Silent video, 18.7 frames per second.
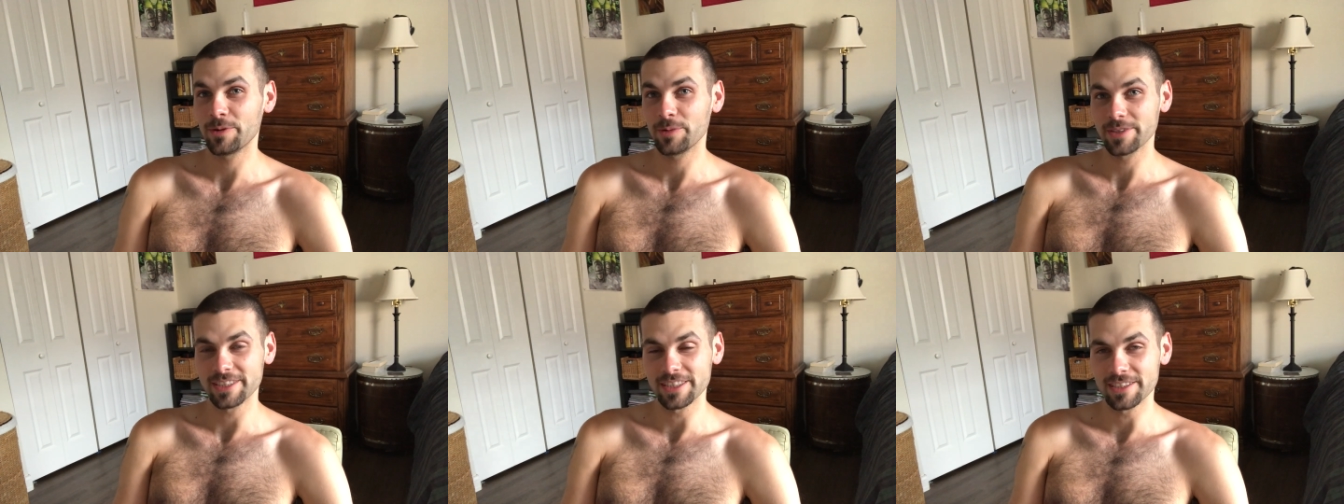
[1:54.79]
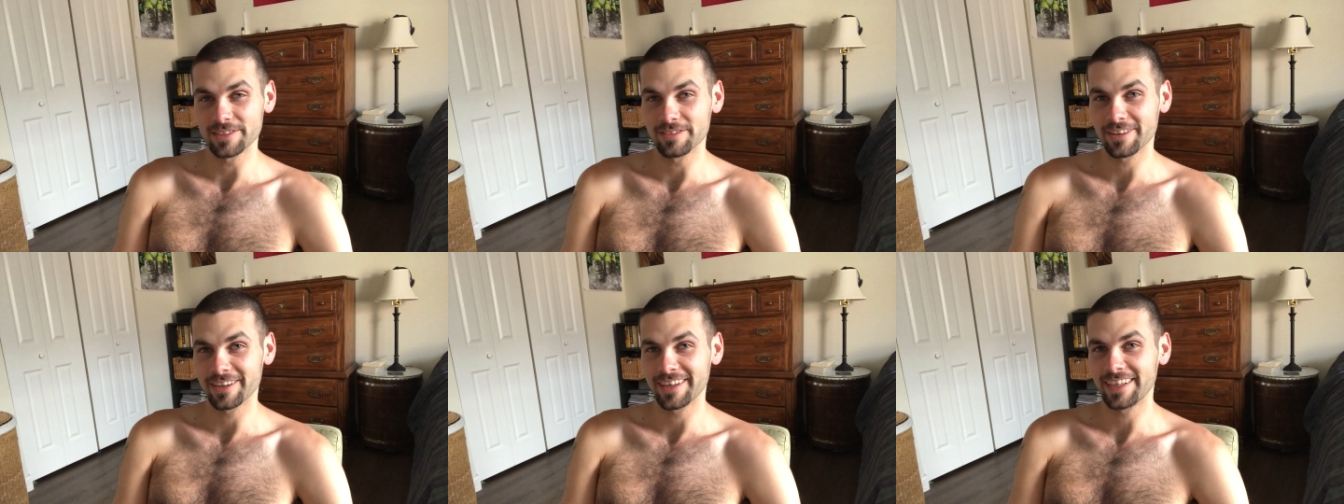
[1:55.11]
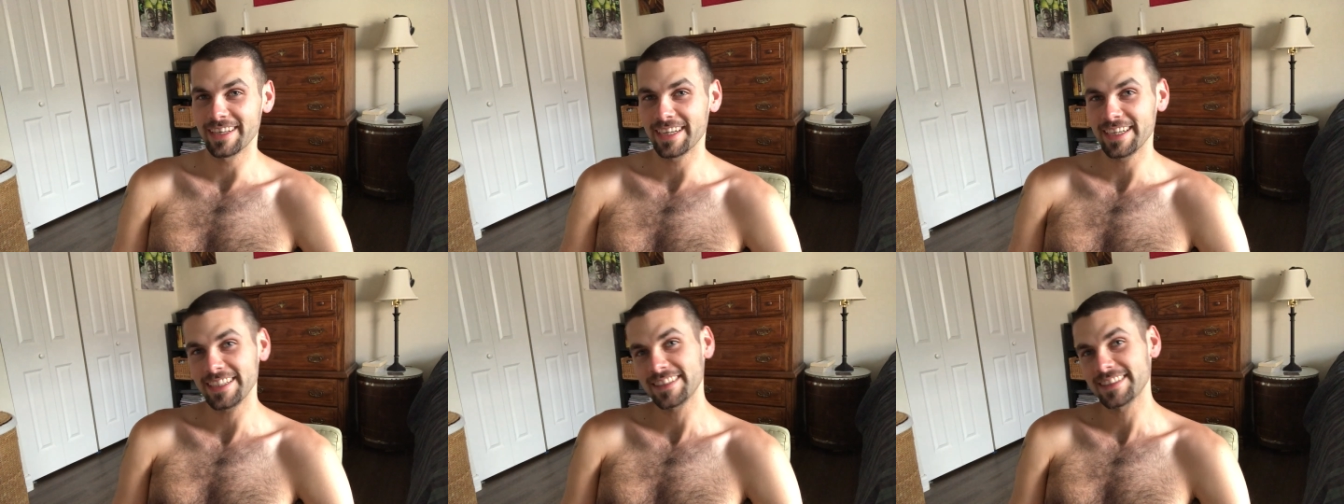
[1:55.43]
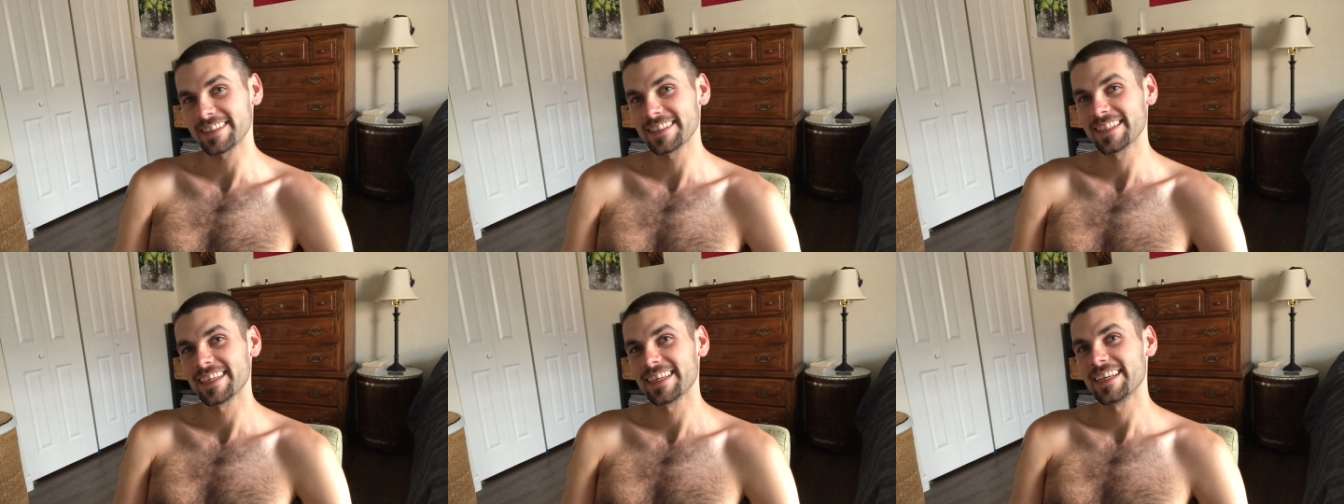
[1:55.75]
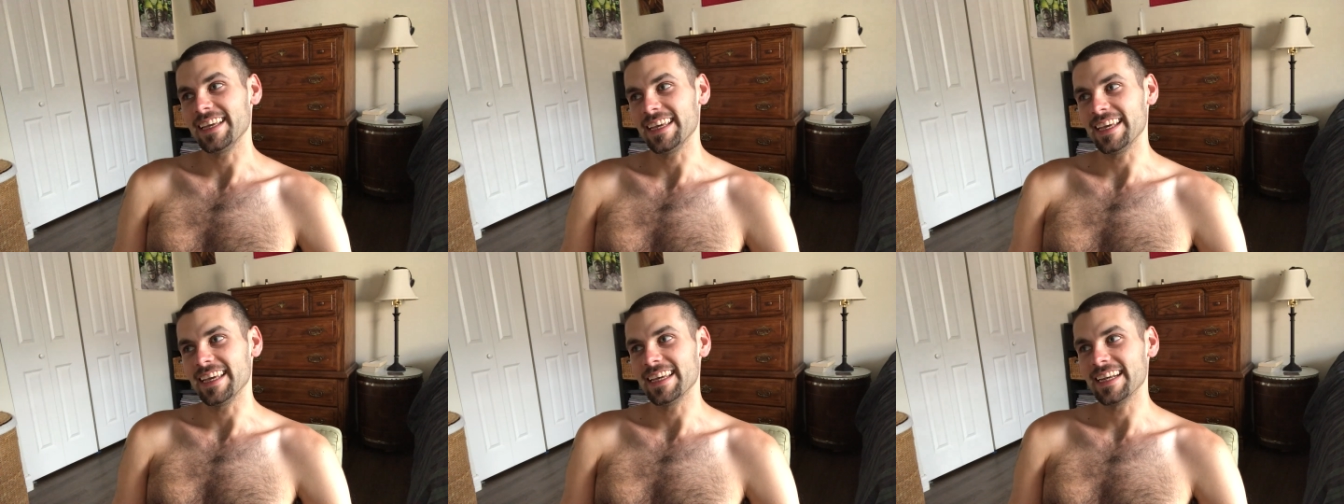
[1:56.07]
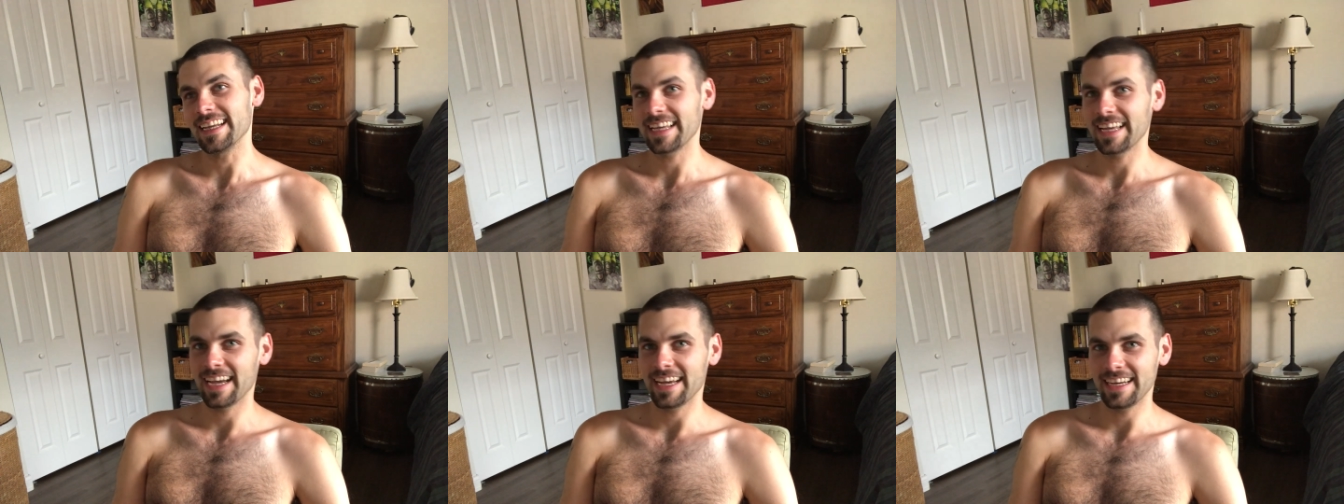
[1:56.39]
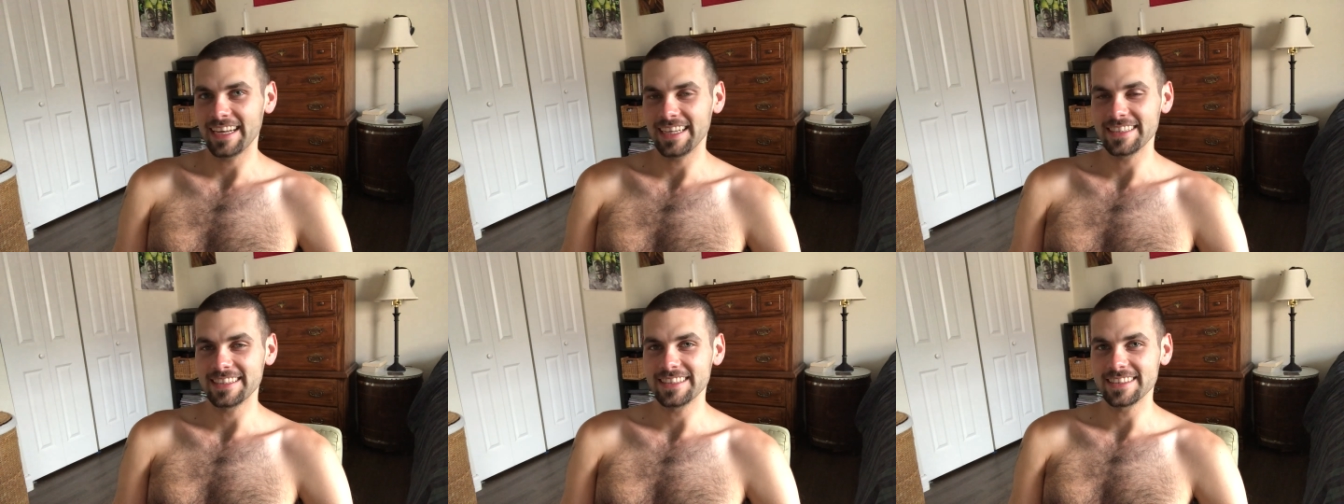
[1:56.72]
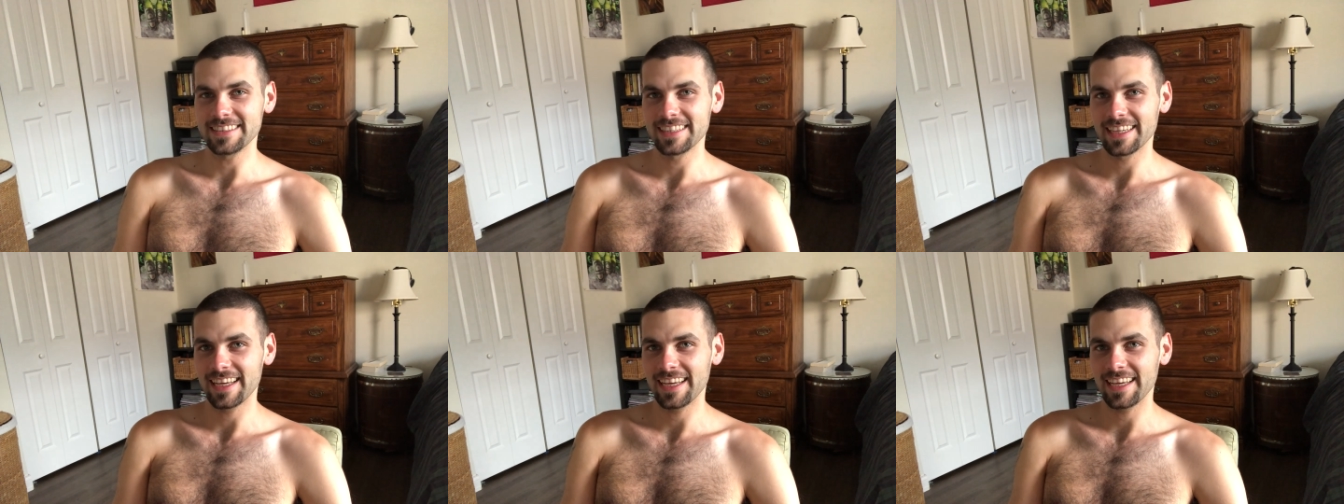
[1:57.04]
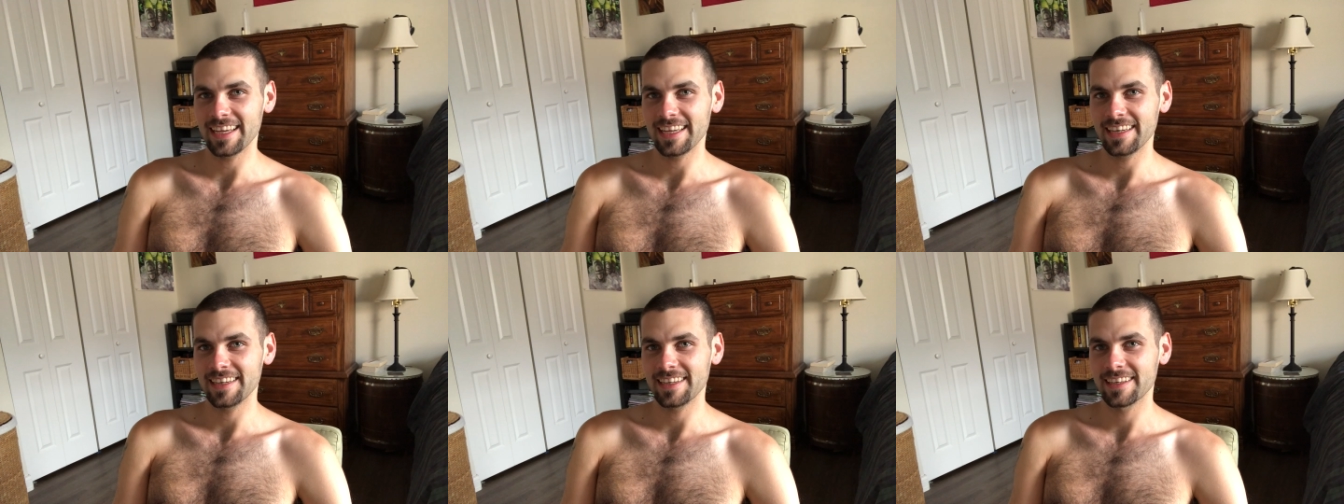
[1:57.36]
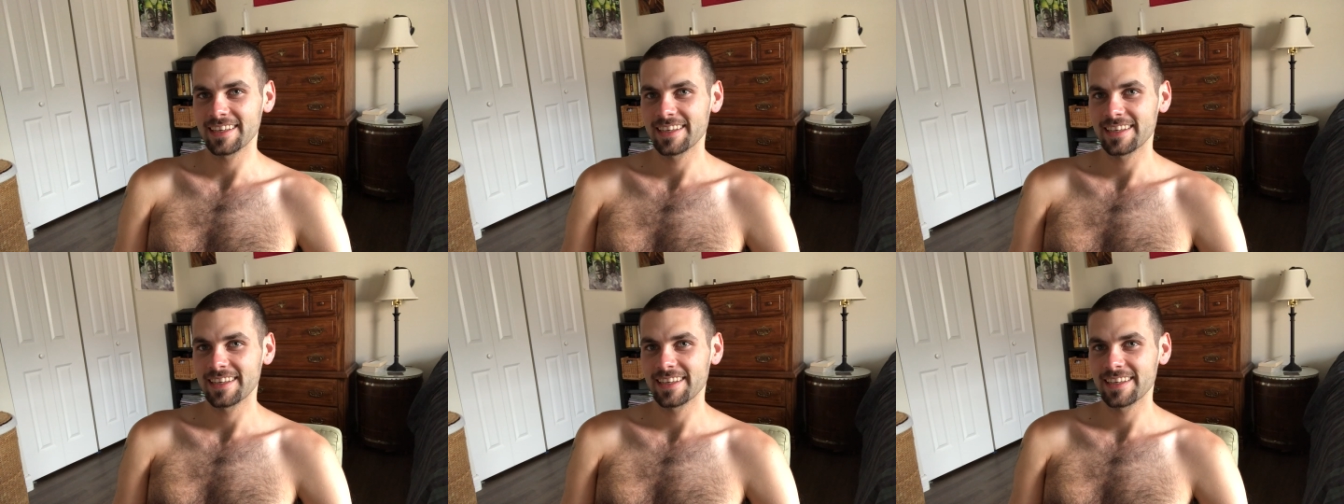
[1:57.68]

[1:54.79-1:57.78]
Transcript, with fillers: which is very nice, and I got nice and tan.